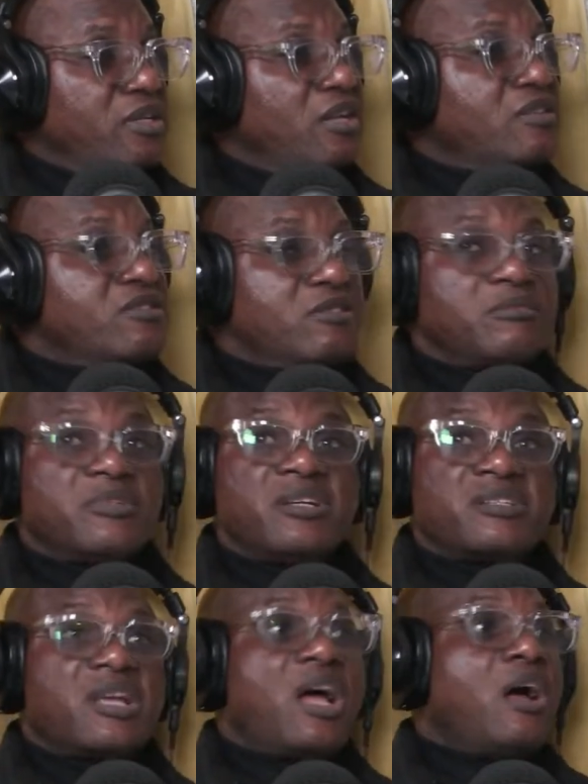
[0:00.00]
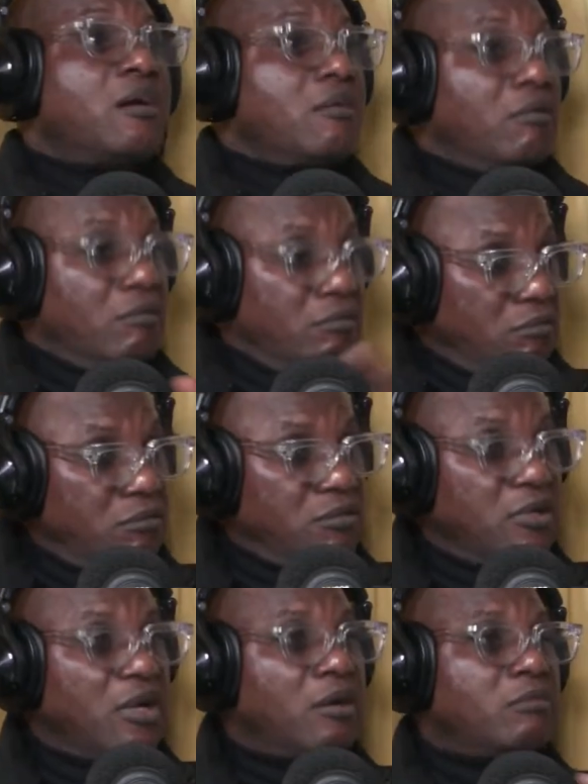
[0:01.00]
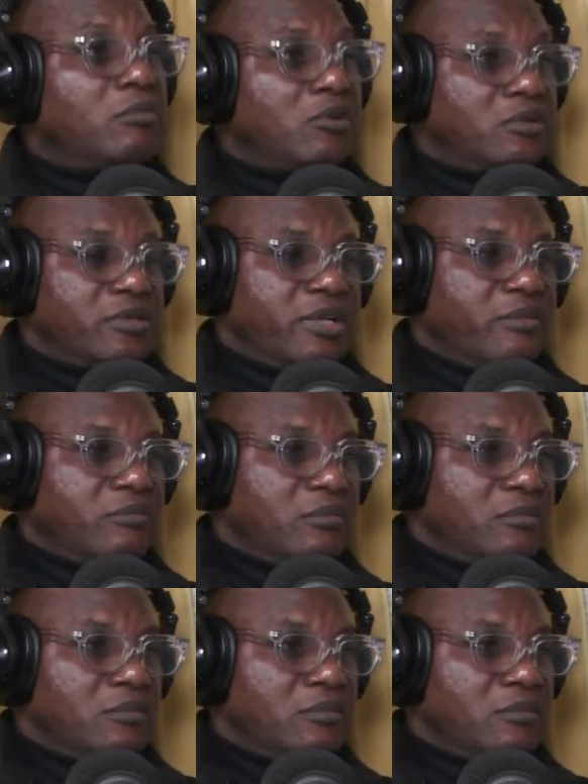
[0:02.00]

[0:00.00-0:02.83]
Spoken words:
There are some that are good among them.